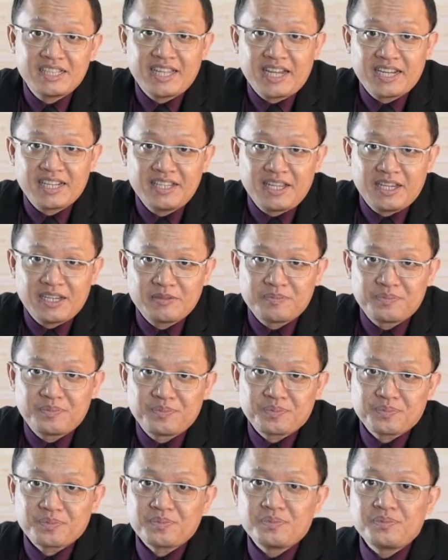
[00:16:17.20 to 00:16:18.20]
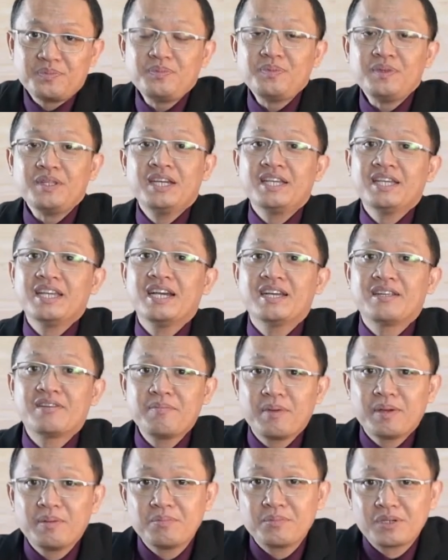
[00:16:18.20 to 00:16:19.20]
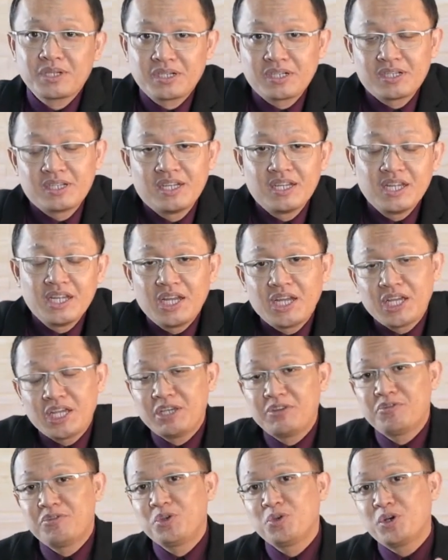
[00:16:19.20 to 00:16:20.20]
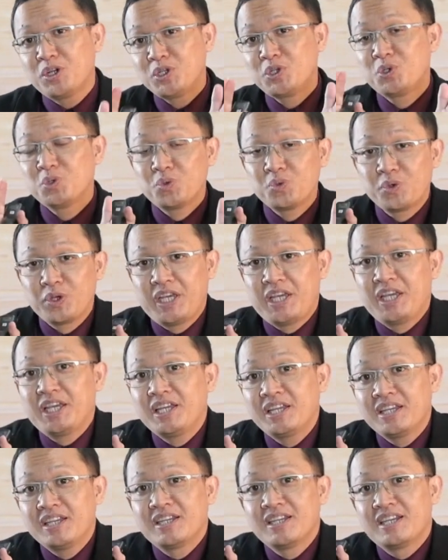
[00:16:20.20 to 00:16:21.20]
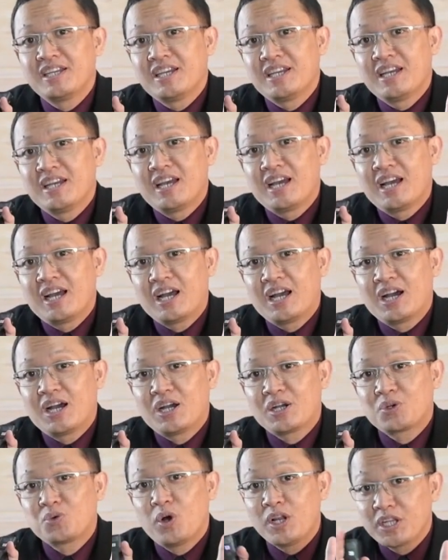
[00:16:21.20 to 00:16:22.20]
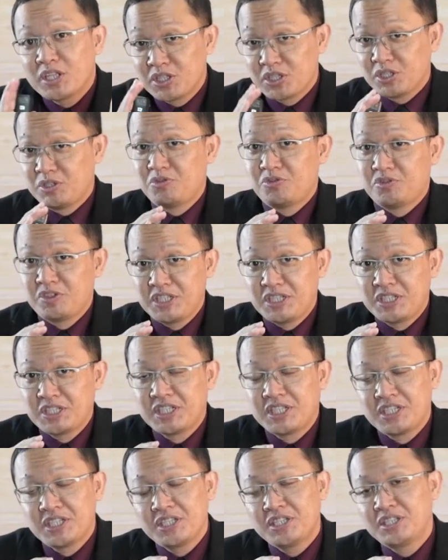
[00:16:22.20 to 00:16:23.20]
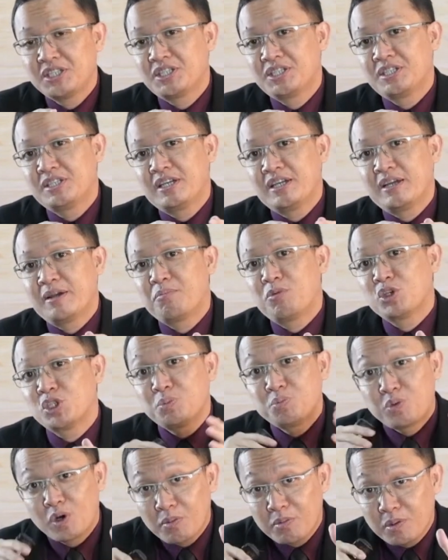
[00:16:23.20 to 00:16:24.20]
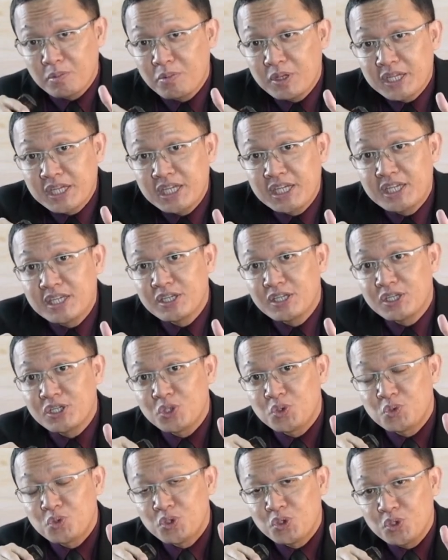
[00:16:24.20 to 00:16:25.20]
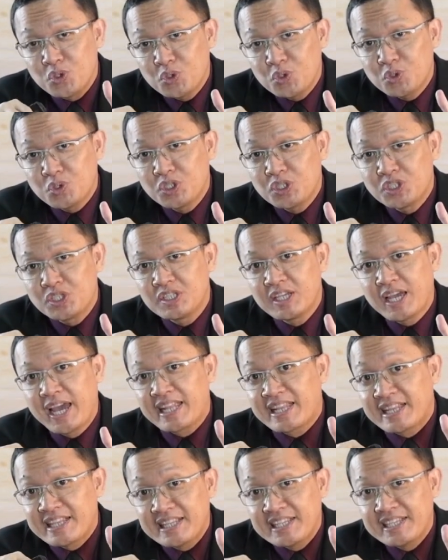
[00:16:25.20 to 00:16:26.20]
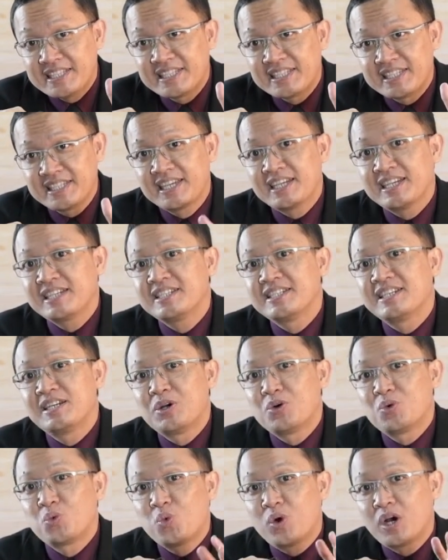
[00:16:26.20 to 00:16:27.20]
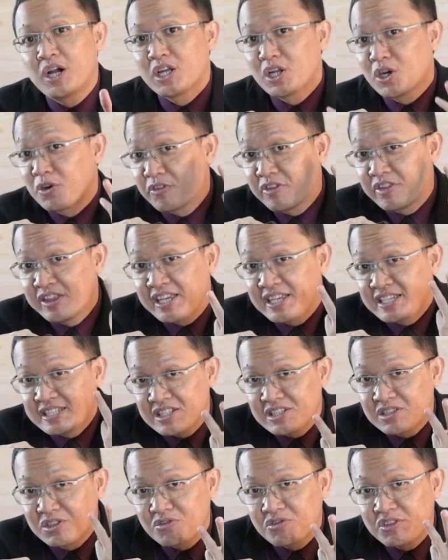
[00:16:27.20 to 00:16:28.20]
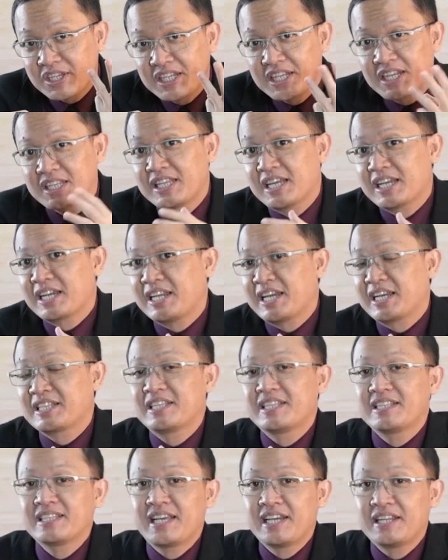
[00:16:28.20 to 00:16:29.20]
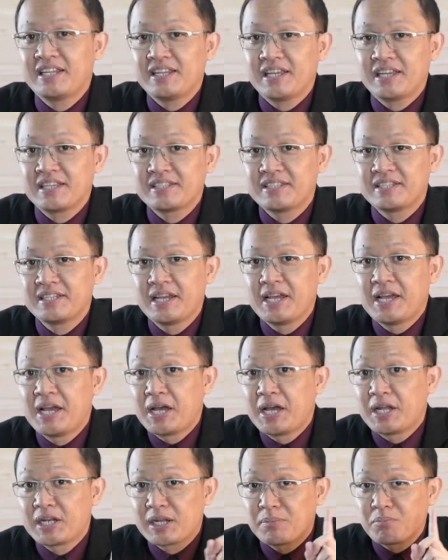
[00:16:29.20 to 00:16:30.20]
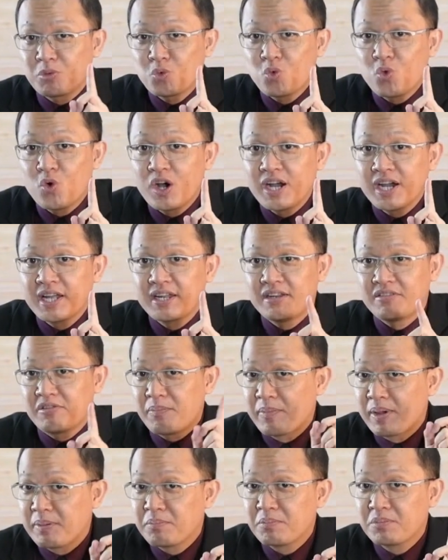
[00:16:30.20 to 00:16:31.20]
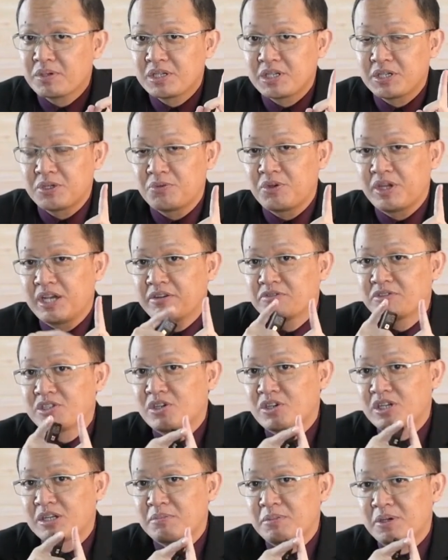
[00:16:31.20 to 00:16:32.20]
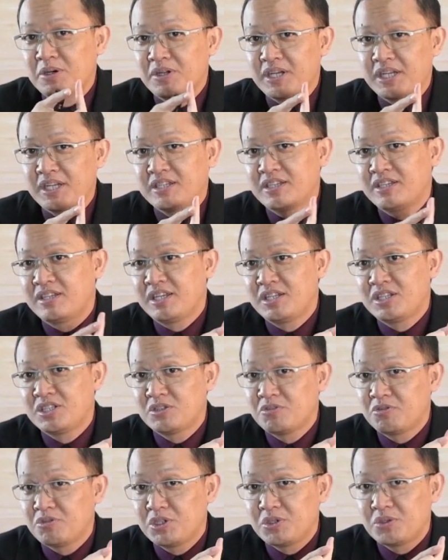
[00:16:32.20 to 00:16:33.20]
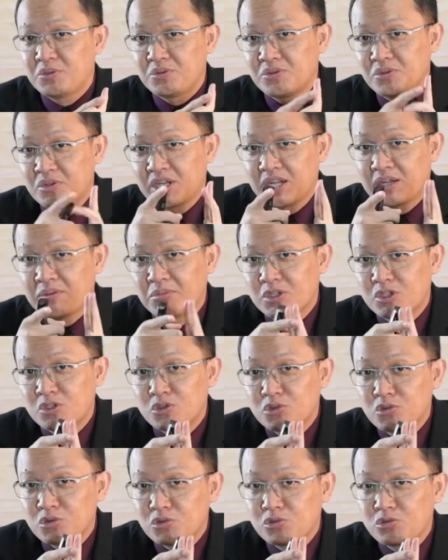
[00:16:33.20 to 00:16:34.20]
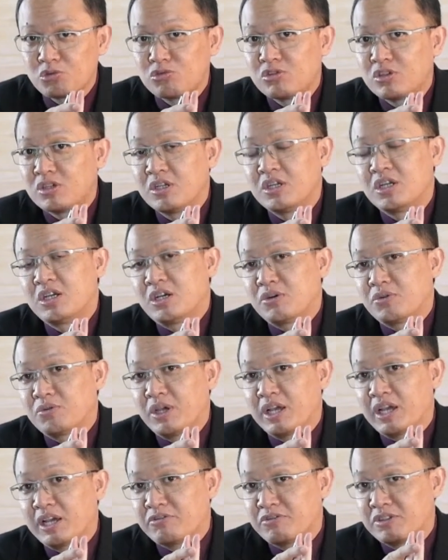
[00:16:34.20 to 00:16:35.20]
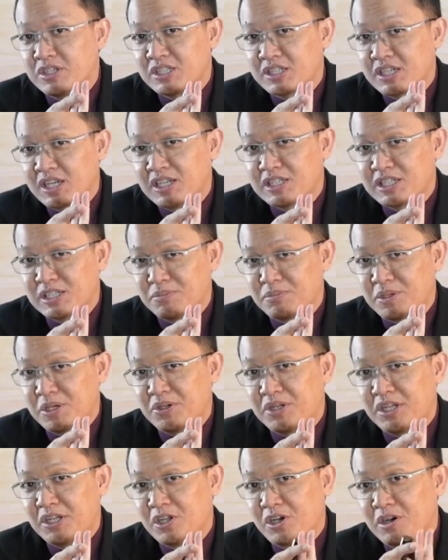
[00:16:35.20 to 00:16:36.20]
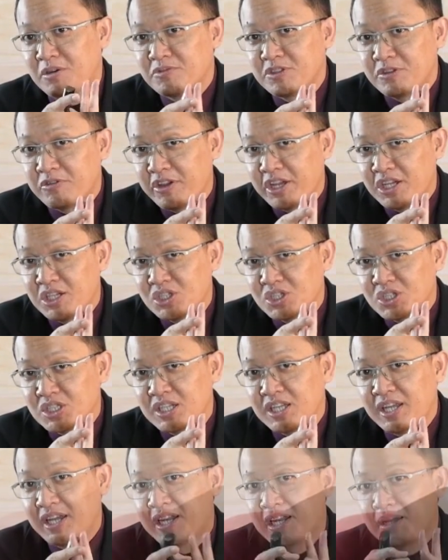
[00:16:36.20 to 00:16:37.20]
technique. Yeah, remember, if you're doing qualitative research, most probably you use at least, yeah, one of these three data collecting techniques. Number one, remember, we have talked about it, interview. Number two, we have discussed about it, observation. And